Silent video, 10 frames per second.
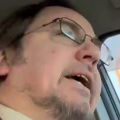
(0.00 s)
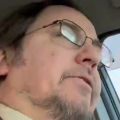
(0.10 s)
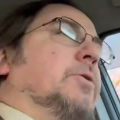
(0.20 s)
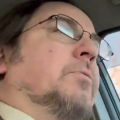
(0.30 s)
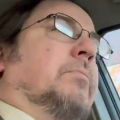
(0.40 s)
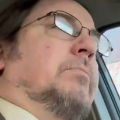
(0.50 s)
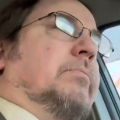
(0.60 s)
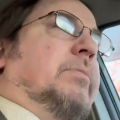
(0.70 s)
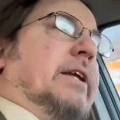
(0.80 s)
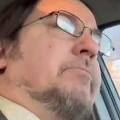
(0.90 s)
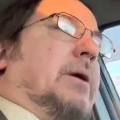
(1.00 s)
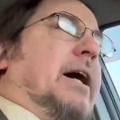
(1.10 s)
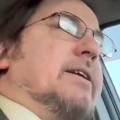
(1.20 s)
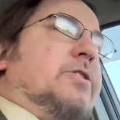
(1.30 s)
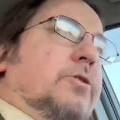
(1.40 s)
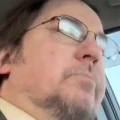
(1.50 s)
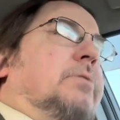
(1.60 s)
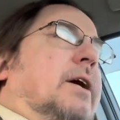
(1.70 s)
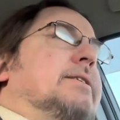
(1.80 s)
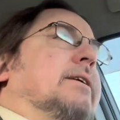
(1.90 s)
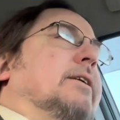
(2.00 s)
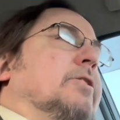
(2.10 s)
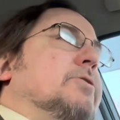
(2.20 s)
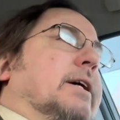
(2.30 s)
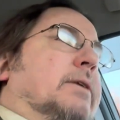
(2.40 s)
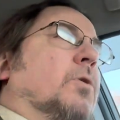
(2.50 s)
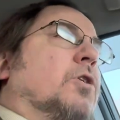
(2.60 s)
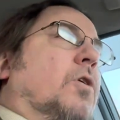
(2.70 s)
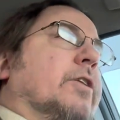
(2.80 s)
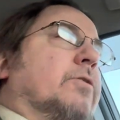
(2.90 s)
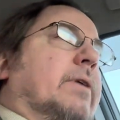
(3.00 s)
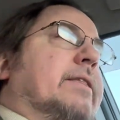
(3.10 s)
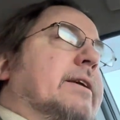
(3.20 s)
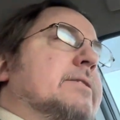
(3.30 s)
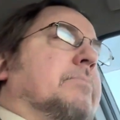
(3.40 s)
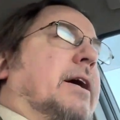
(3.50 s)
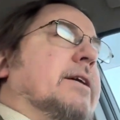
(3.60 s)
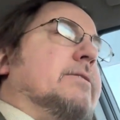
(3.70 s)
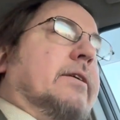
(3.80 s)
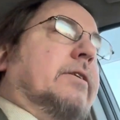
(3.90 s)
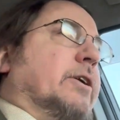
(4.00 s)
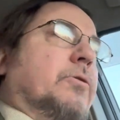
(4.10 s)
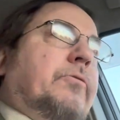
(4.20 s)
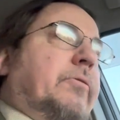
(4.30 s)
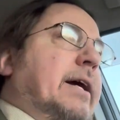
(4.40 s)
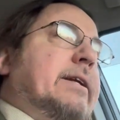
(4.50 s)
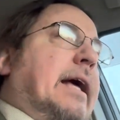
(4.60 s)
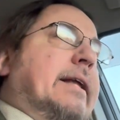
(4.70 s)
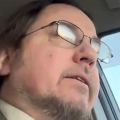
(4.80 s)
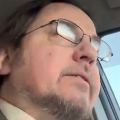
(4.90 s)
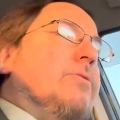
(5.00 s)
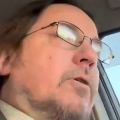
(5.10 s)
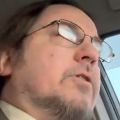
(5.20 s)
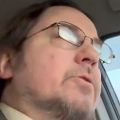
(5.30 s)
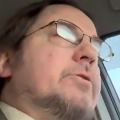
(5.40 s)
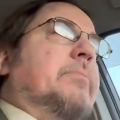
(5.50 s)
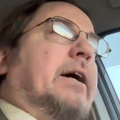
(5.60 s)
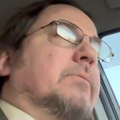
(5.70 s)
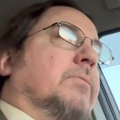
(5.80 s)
if you believe Biden is a good president, you're just like, what are all the great things that Biden's done? Like you'll find endless articles about